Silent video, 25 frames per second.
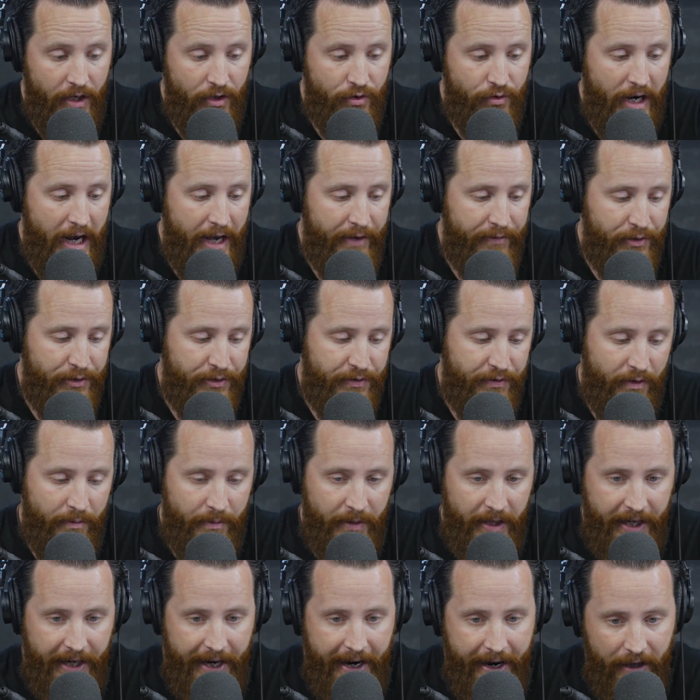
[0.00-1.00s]
He travels
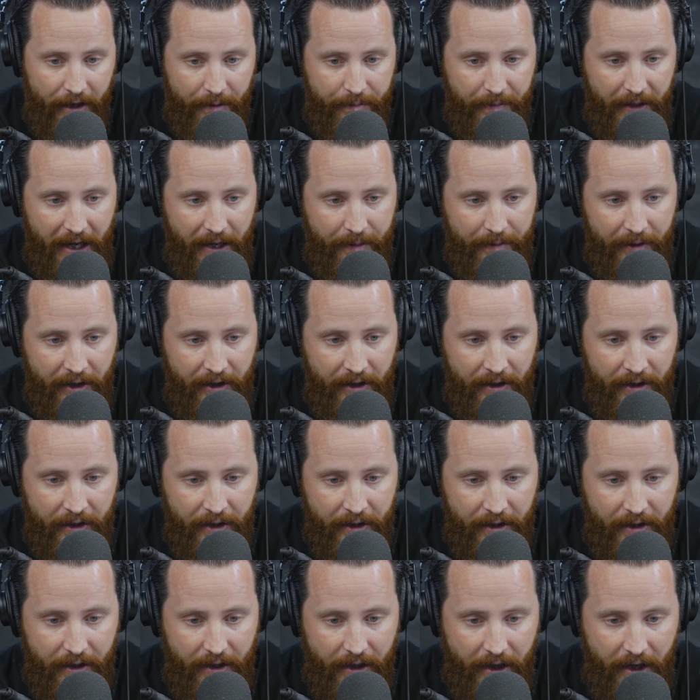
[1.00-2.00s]
from like Alabama,
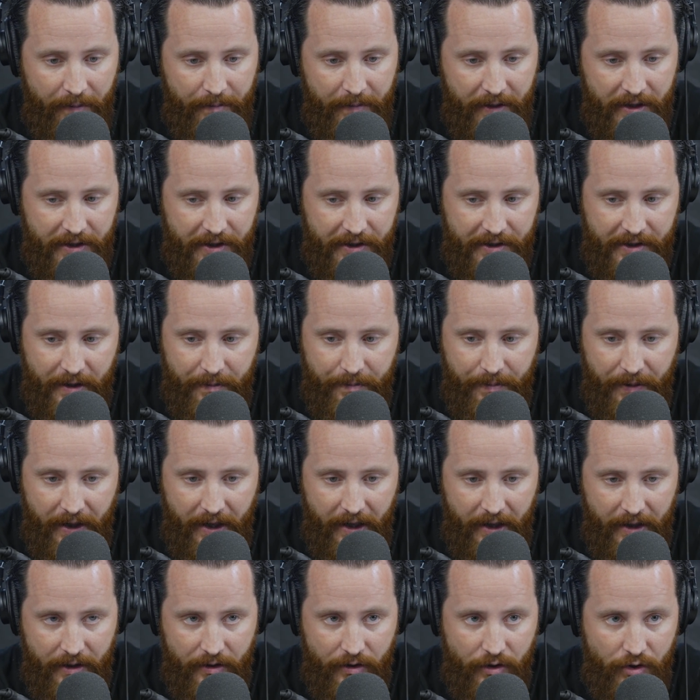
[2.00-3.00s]
uh,
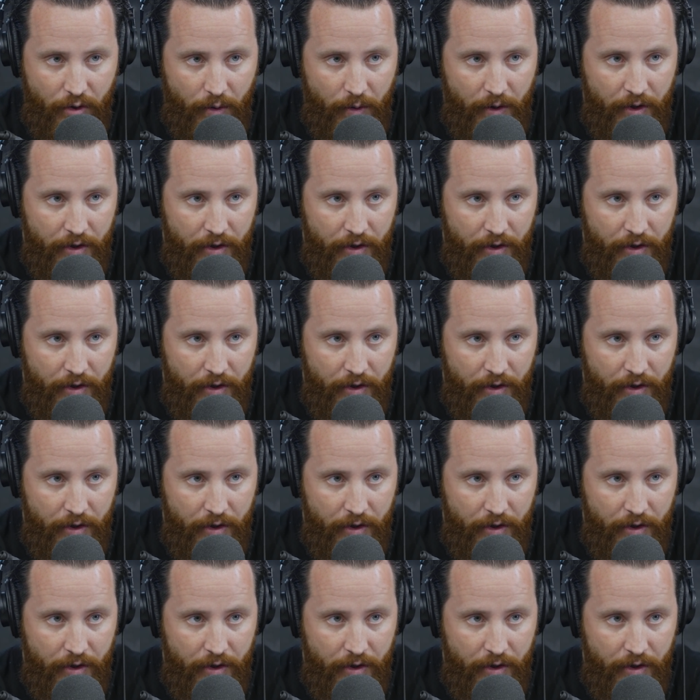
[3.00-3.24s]
Mississippi, and